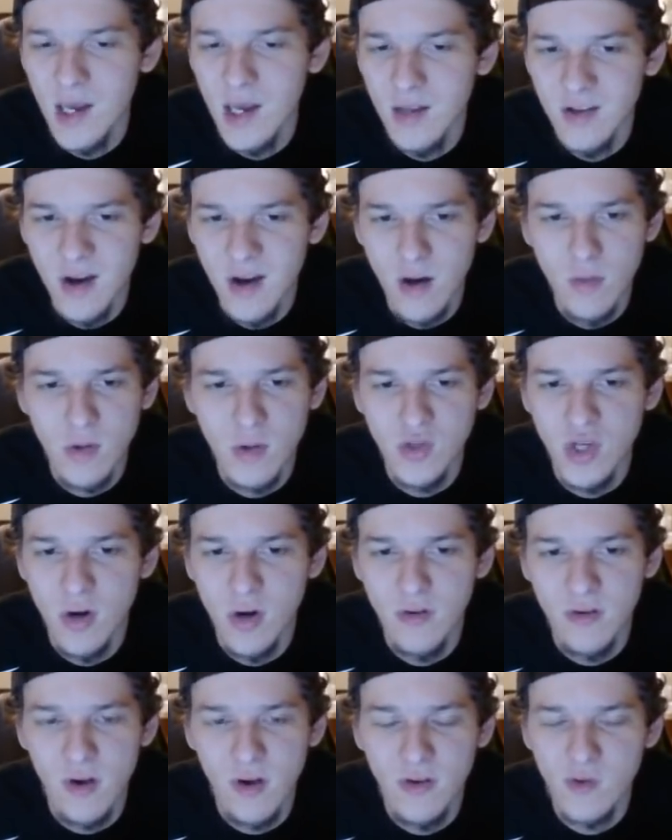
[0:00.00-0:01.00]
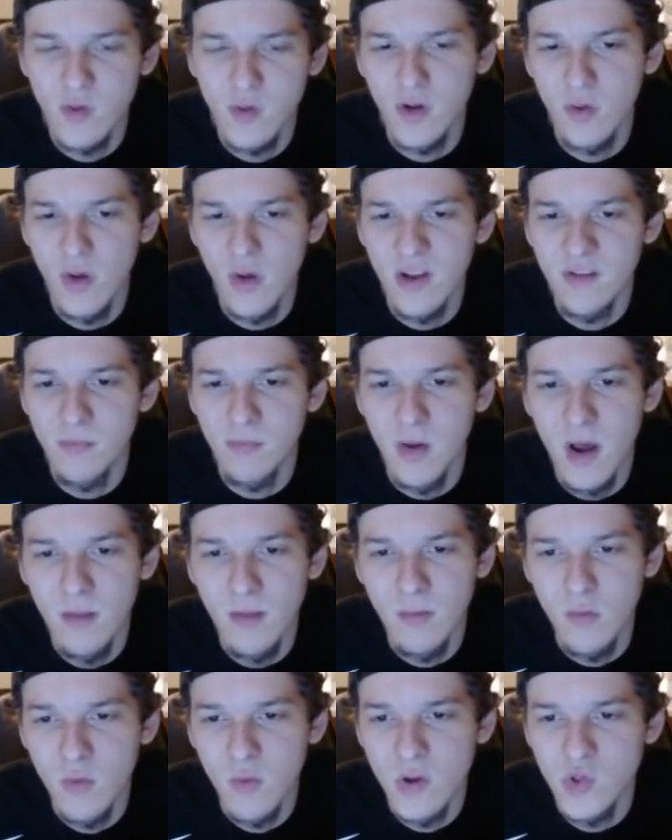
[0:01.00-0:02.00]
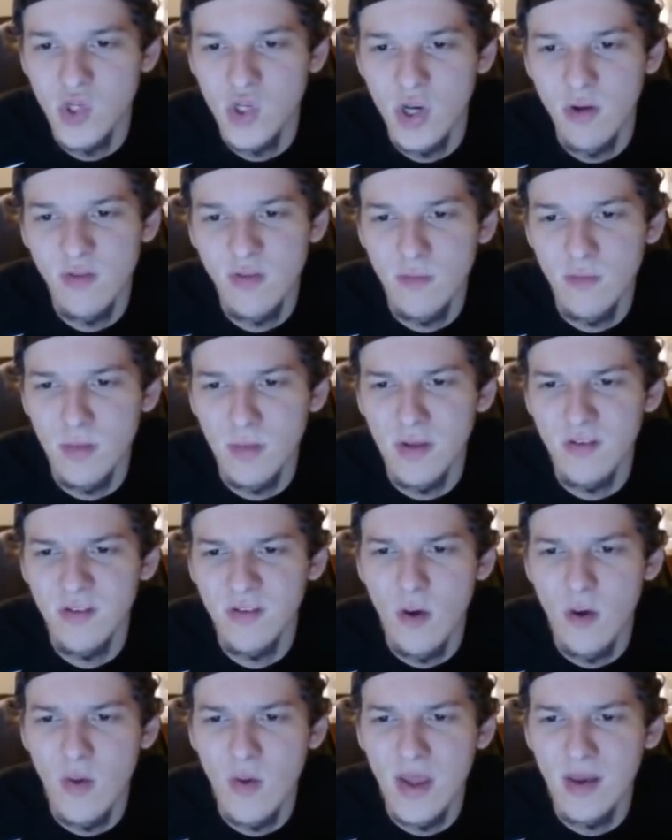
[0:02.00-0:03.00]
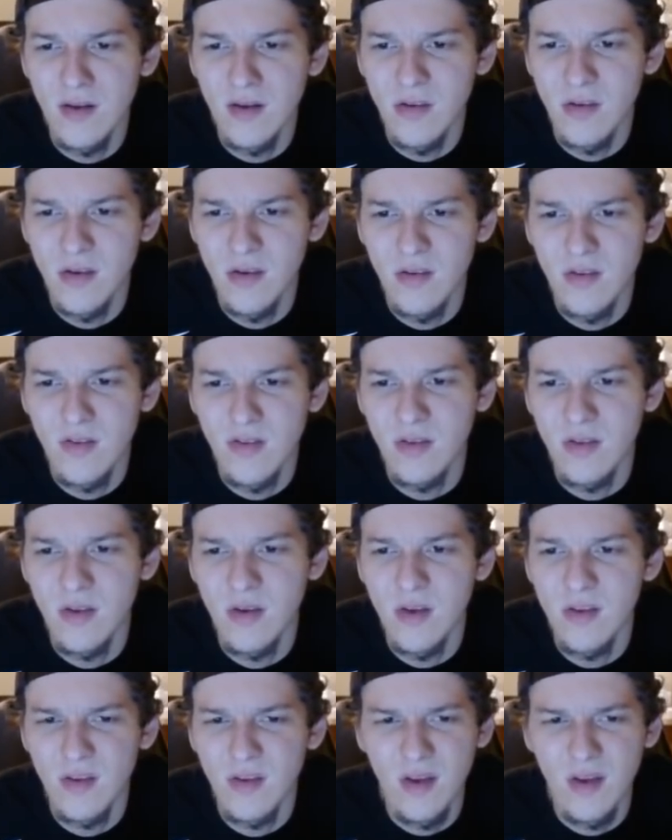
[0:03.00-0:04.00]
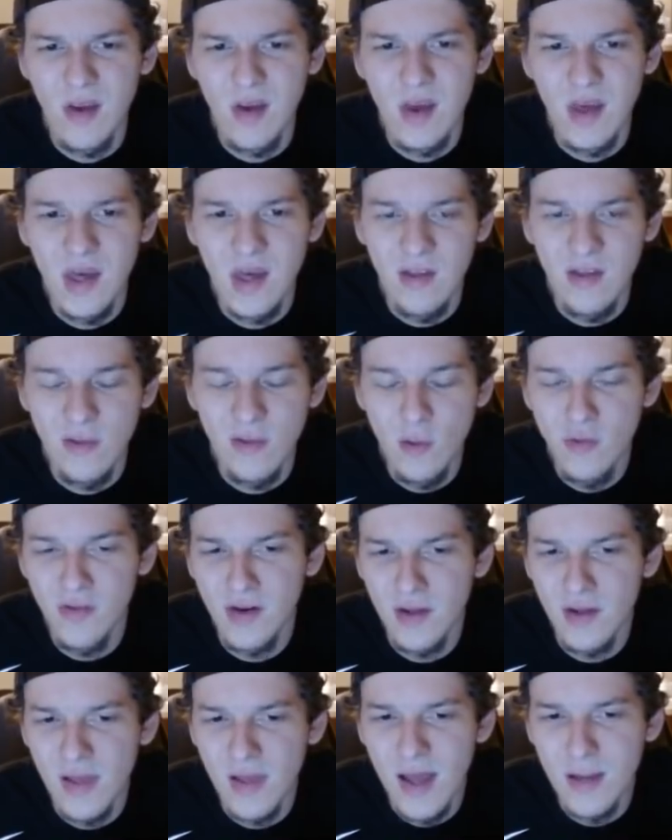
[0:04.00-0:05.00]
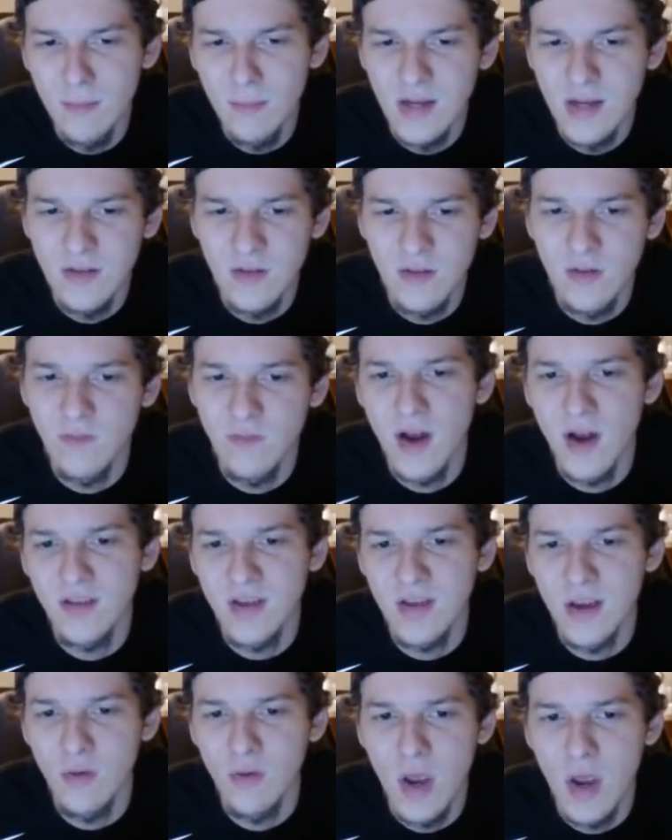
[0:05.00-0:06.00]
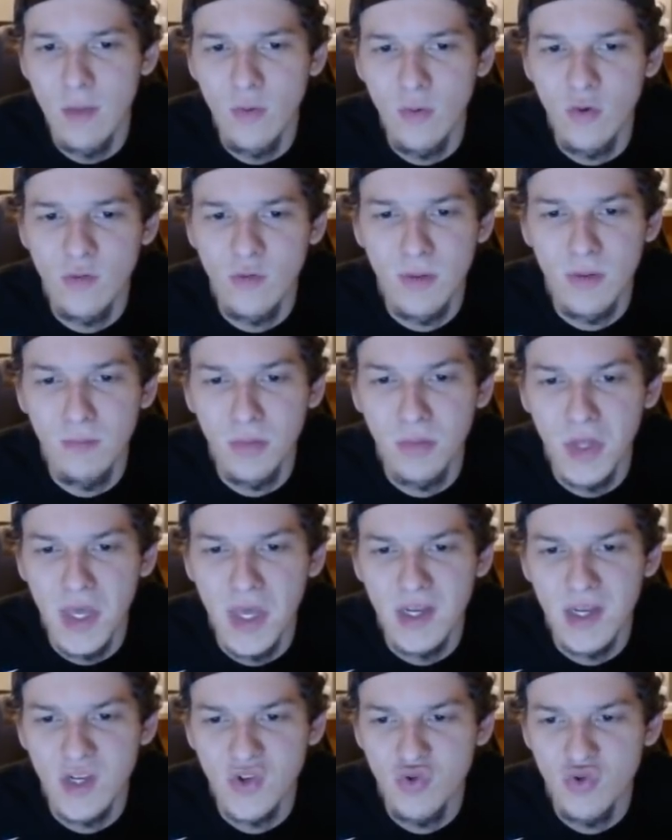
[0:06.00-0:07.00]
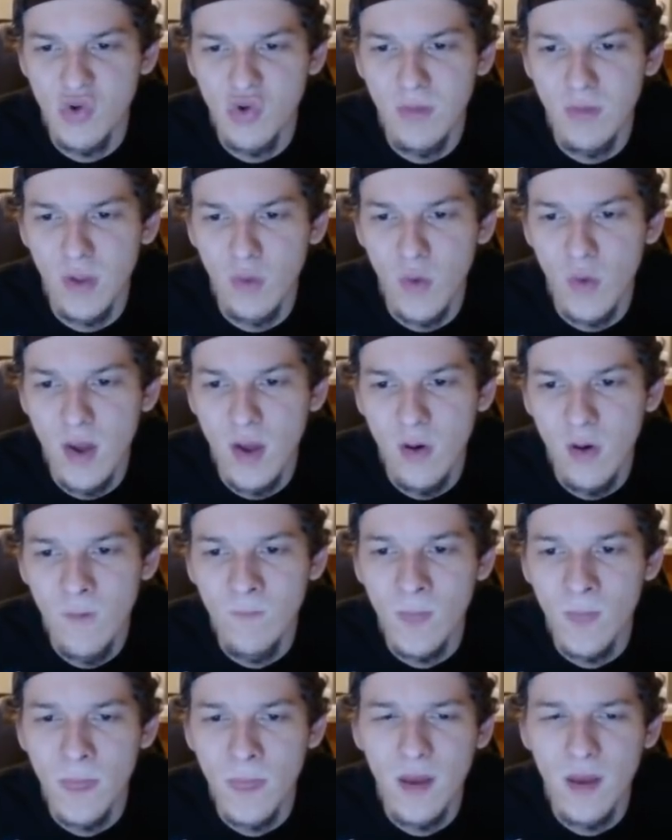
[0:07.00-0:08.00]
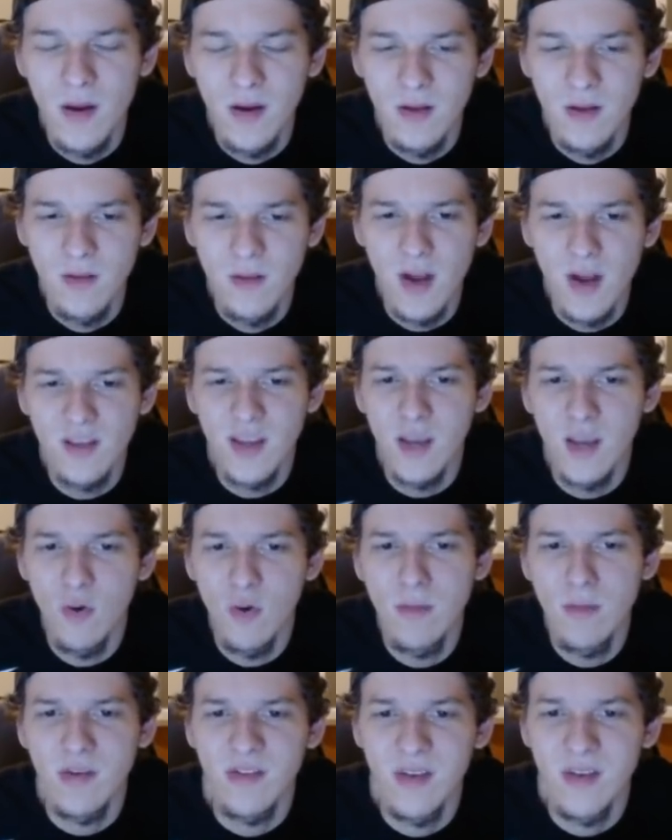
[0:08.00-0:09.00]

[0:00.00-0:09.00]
Terry Rozier is also in a great spot, but Rozier's just been so inconsistent this season. He's losing a lot of minutes to Devontae Graham, who's been playing extremely well. Devontae Graham is